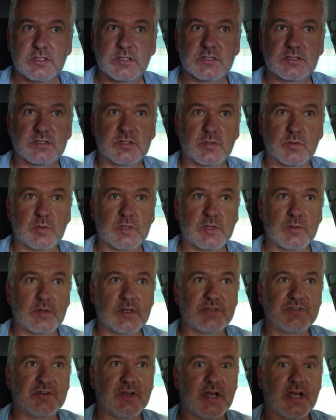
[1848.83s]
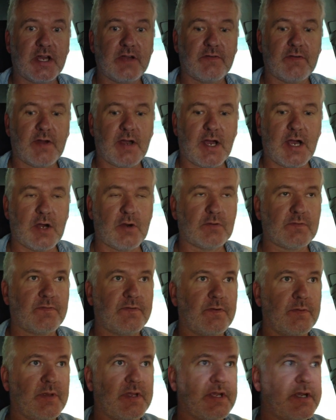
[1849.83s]
So we will drive out
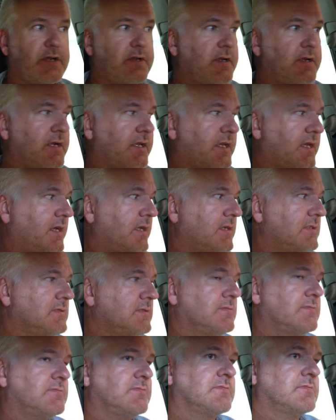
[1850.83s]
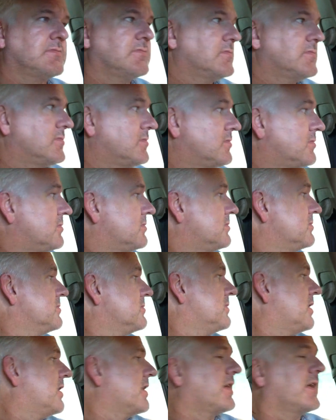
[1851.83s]
from here again,
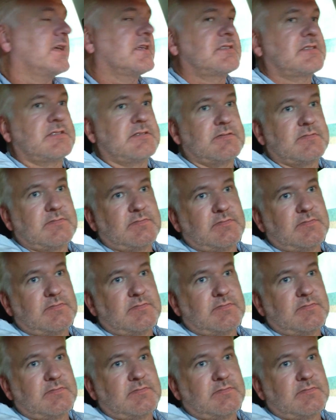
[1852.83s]
I guess.